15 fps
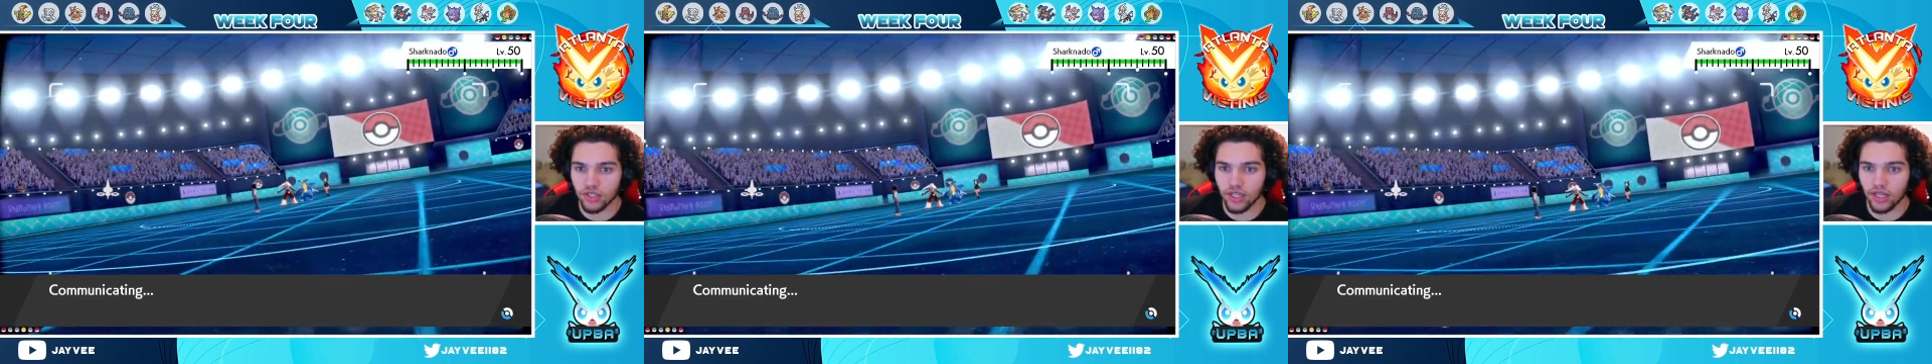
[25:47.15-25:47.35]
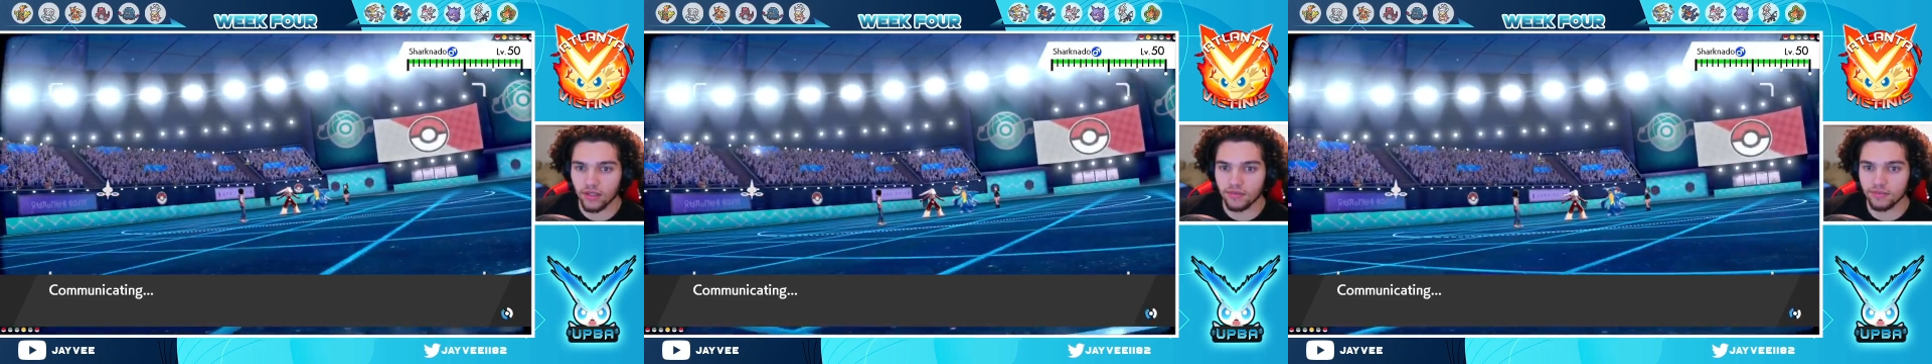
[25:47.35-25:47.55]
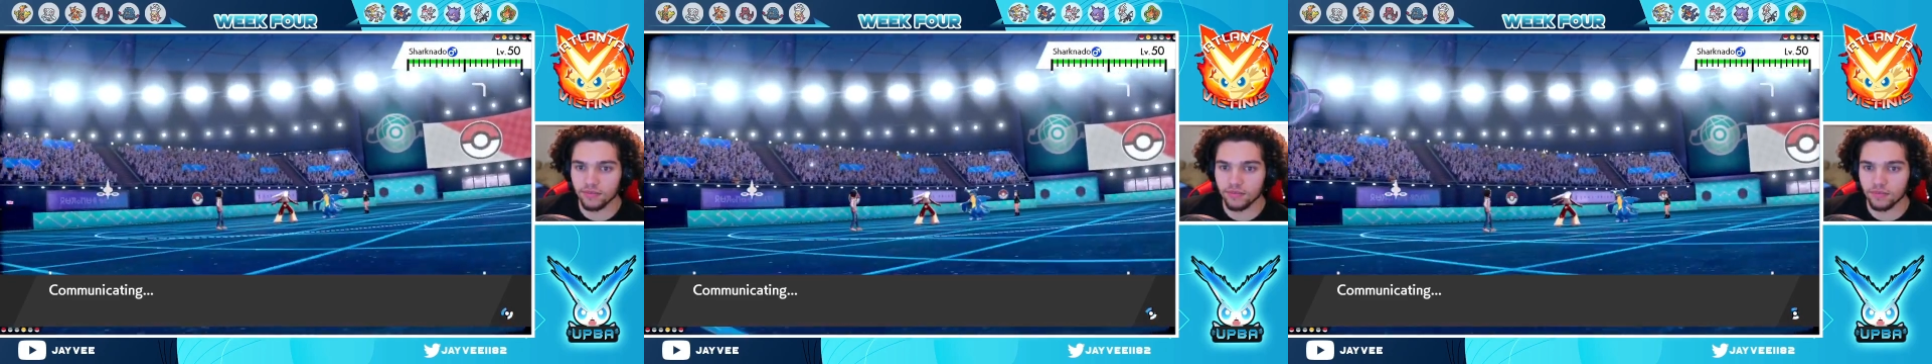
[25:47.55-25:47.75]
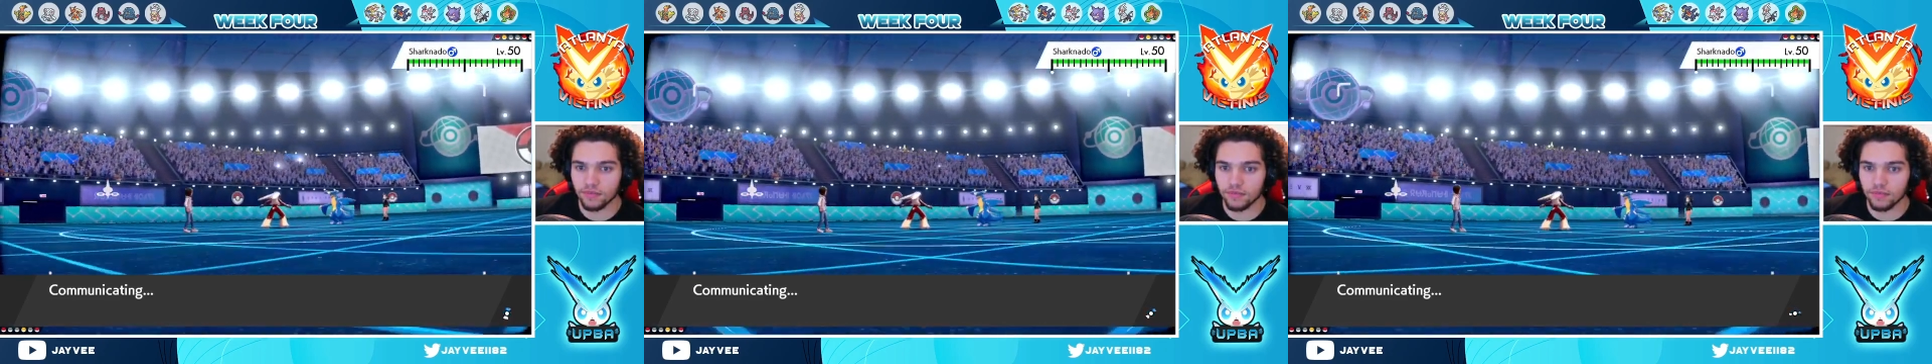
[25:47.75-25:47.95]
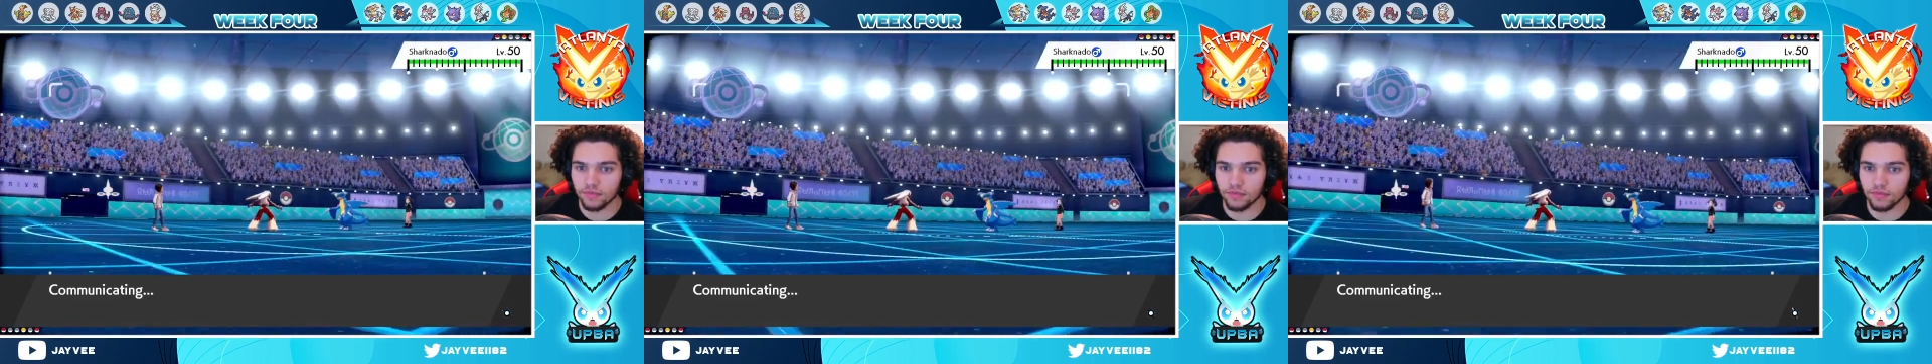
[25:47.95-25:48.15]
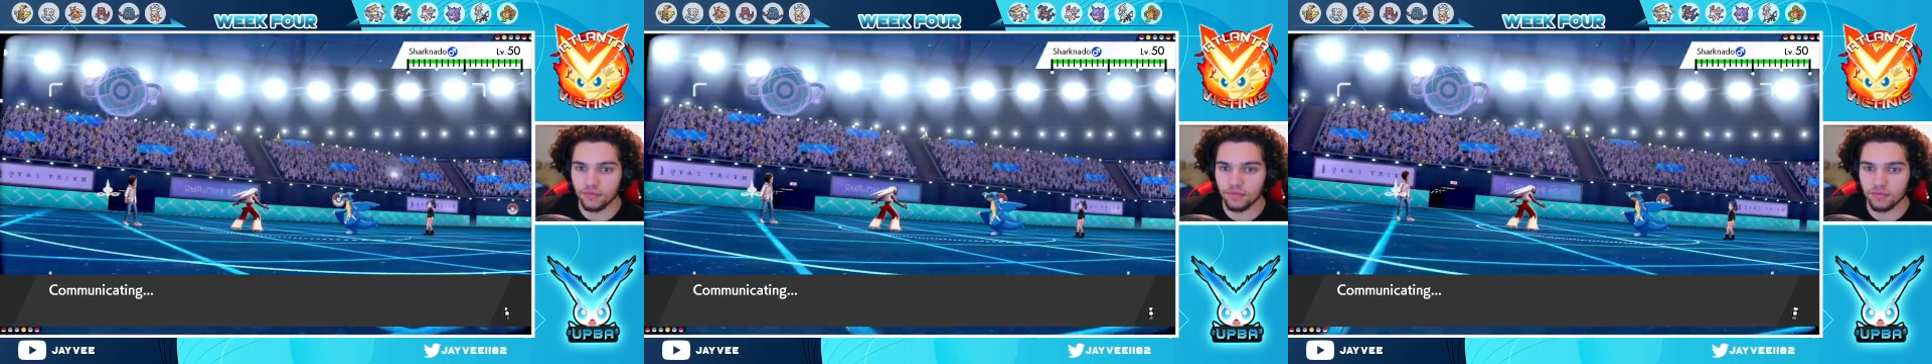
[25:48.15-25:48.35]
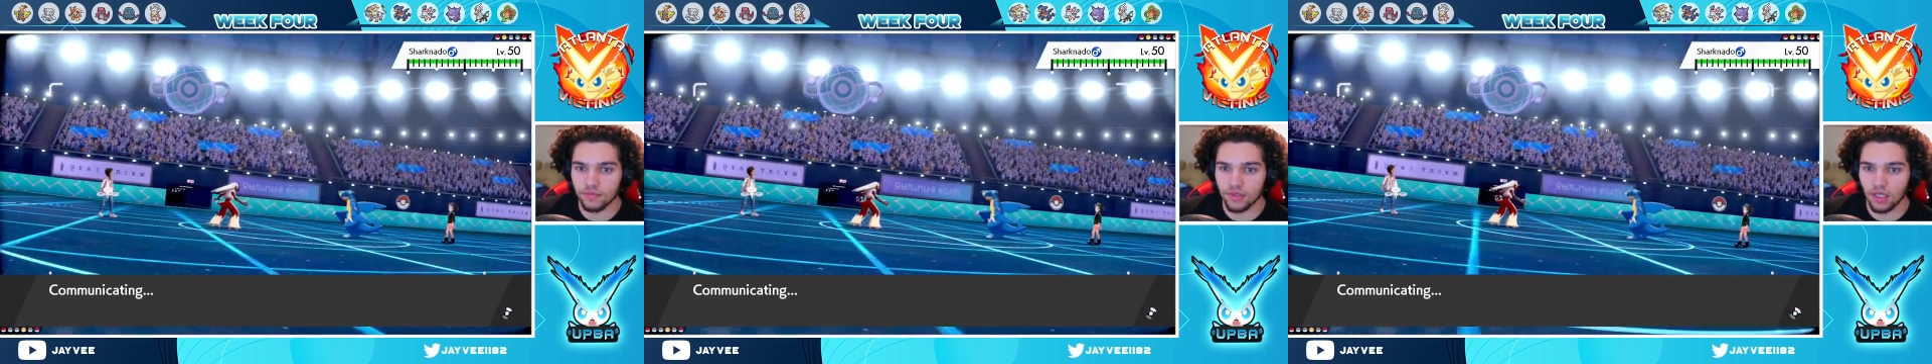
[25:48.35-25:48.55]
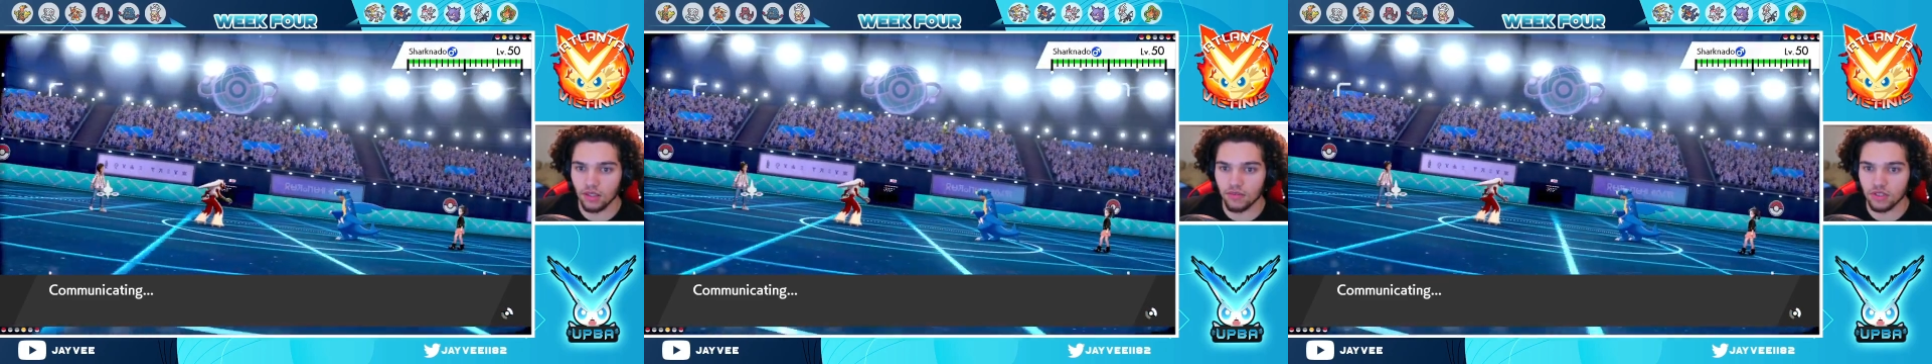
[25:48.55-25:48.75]
again?
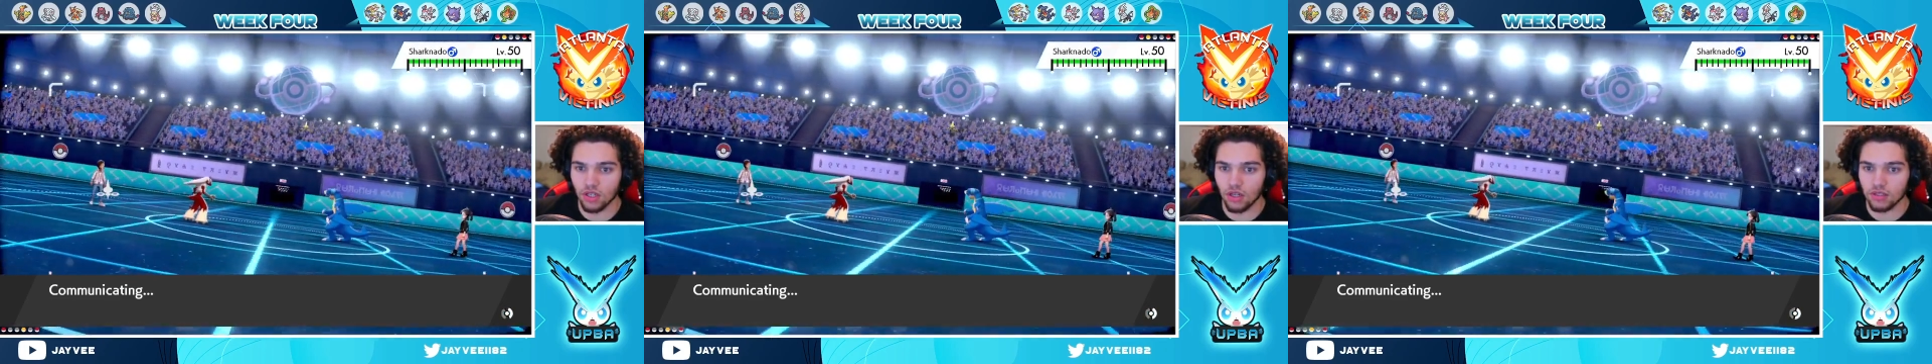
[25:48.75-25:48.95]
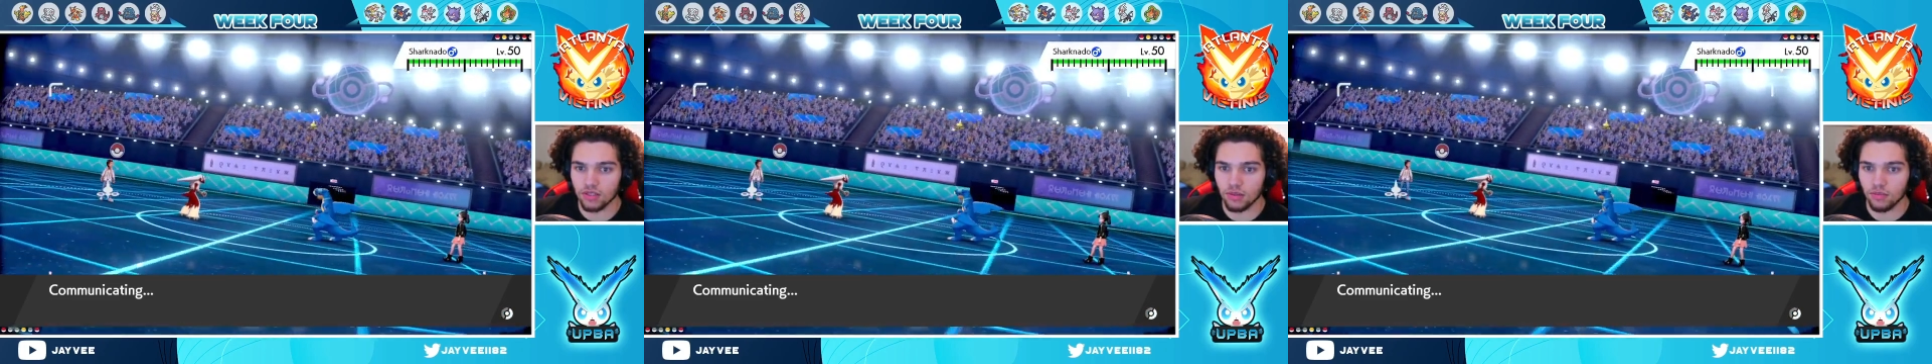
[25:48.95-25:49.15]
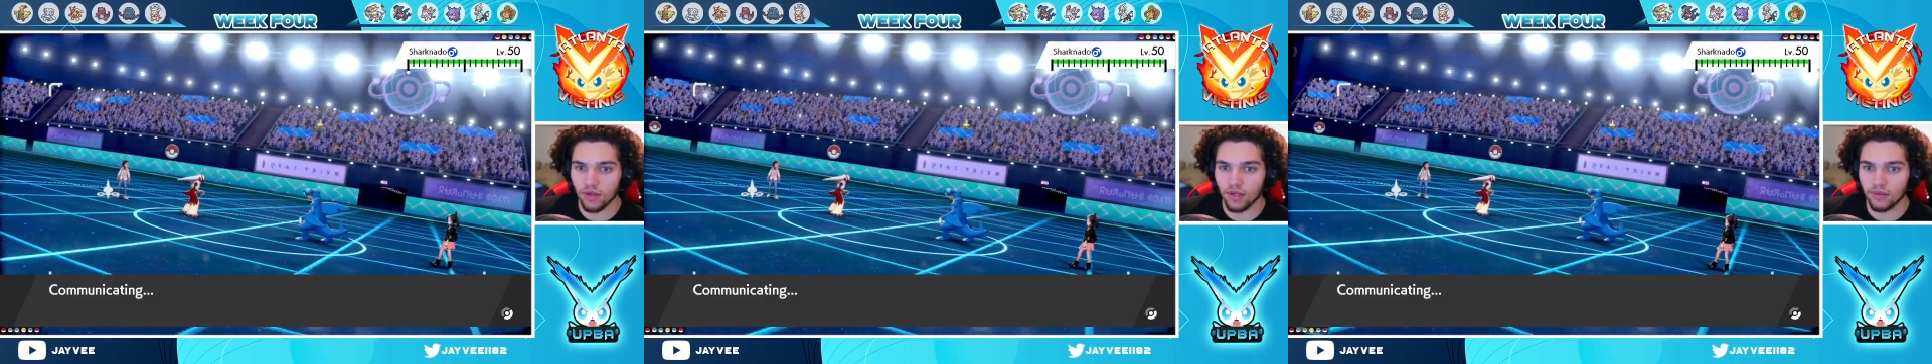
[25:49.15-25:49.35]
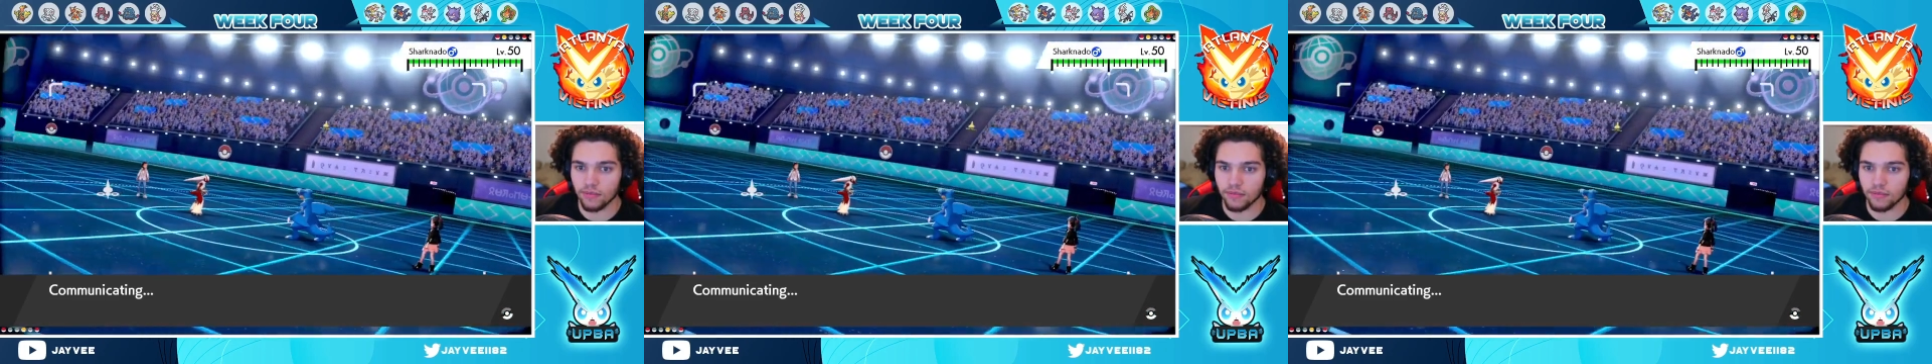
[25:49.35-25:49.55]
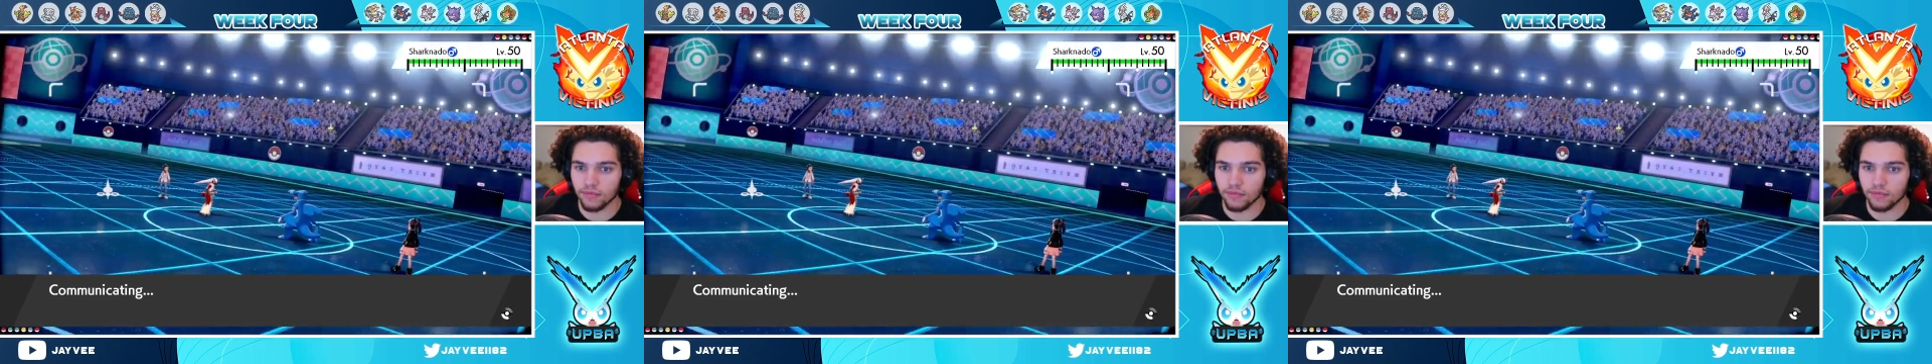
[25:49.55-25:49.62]
Kind of a toss-up, right?